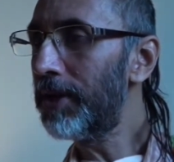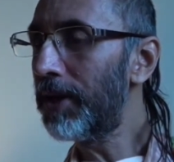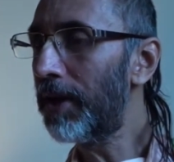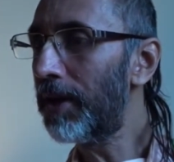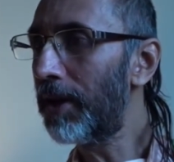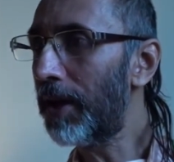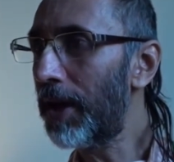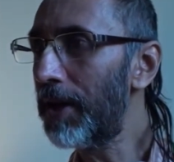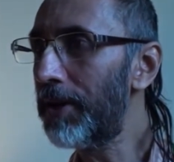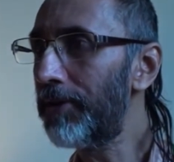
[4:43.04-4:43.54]
a
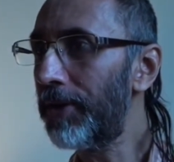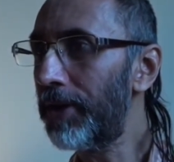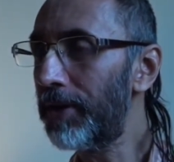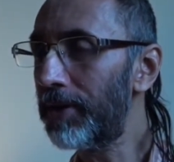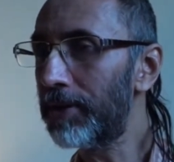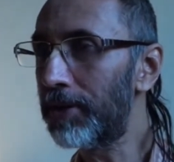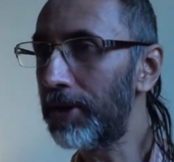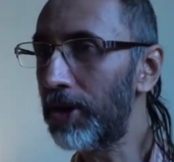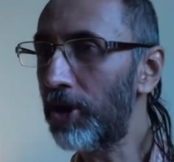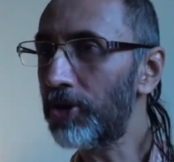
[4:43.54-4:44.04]
life
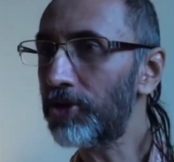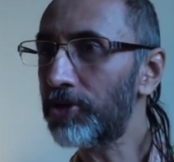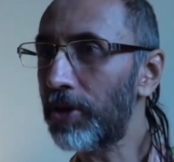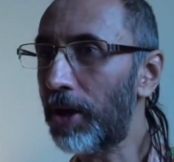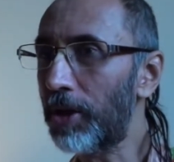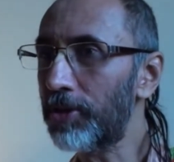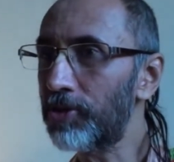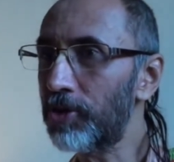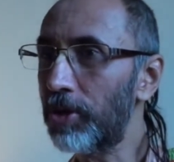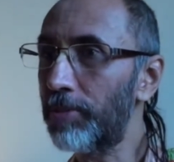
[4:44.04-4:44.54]
in
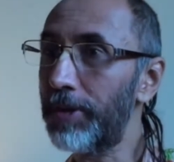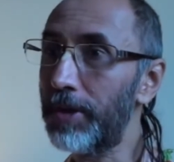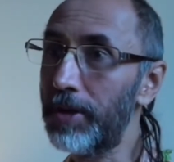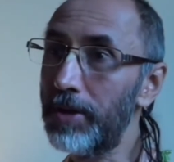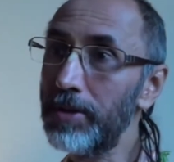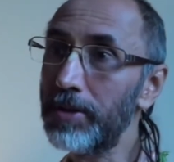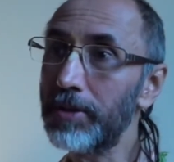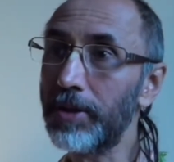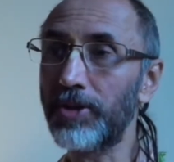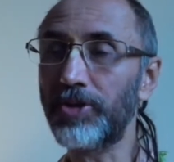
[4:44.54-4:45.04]
grihasta ashrama
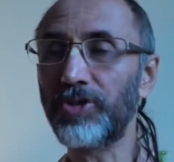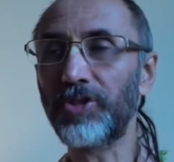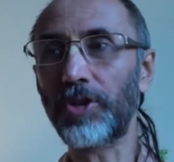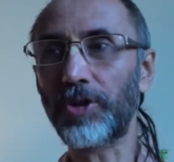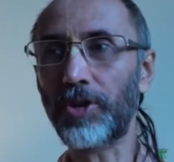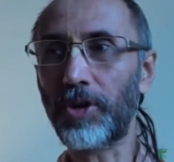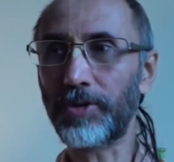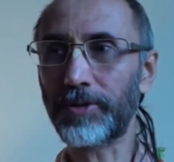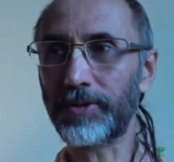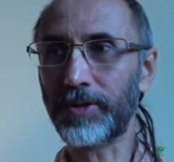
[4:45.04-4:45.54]
in
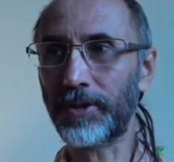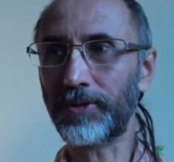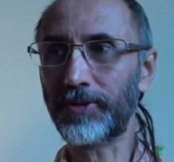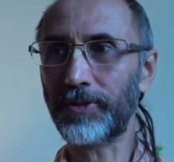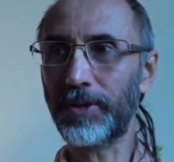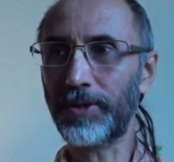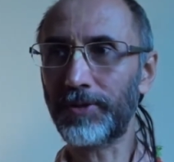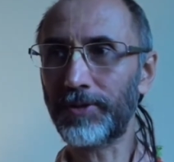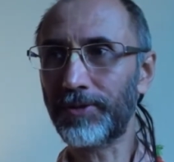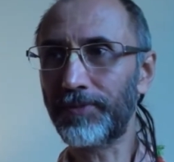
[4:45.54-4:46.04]
Krishna
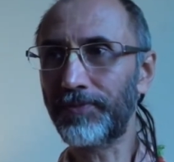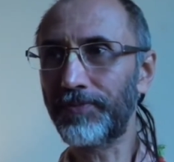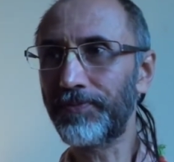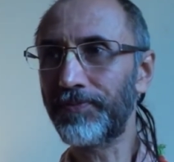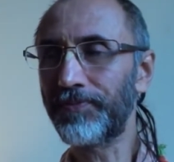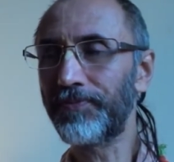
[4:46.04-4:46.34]
consciousness.